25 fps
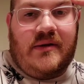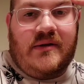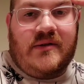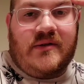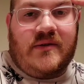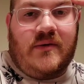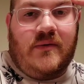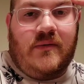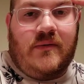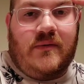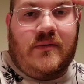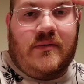
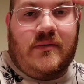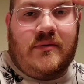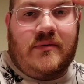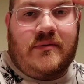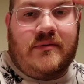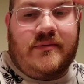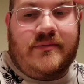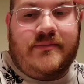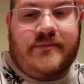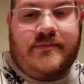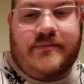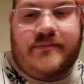He is
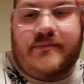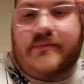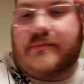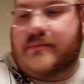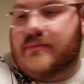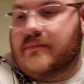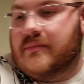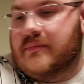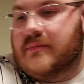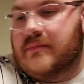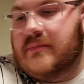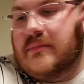cool.
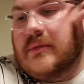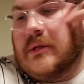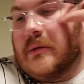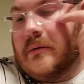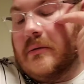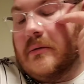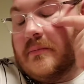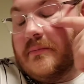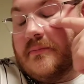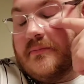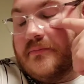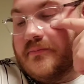
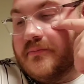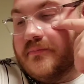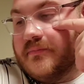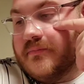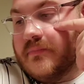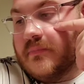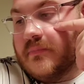No.